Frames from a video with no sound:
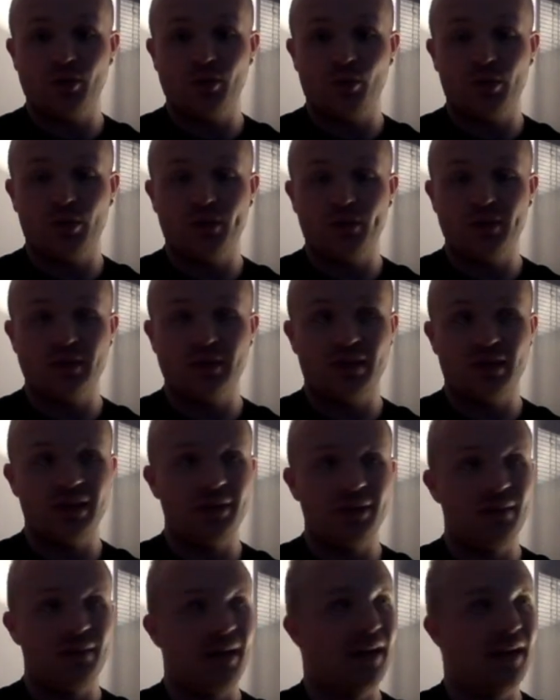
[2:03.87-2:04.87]
all of the
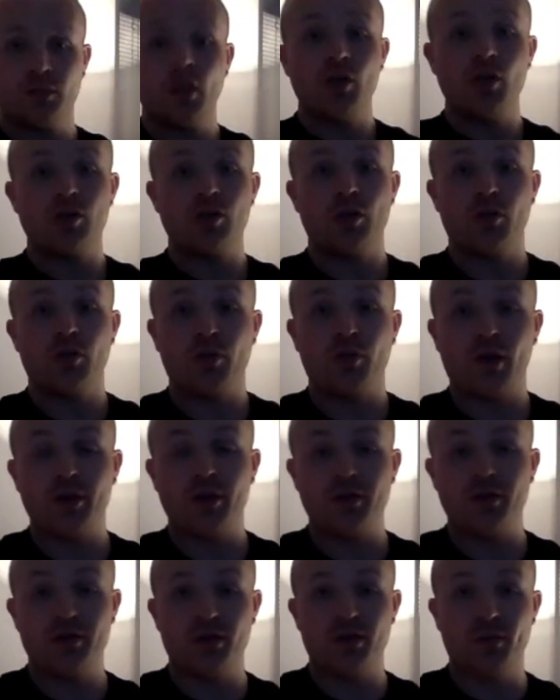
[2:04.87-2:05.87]
time. So throughout
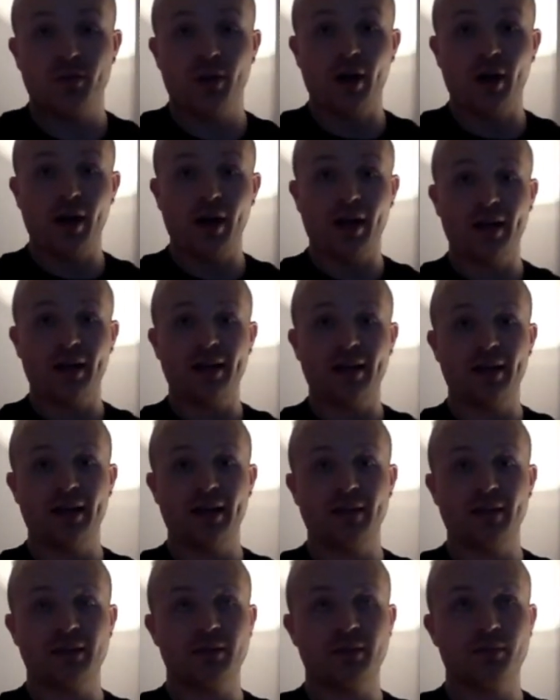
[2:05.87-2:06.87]
the summer, I
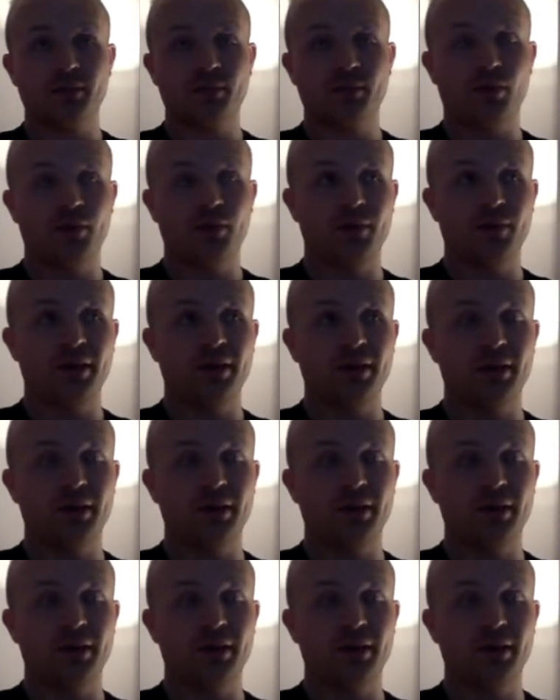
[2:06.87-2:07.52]
hit probably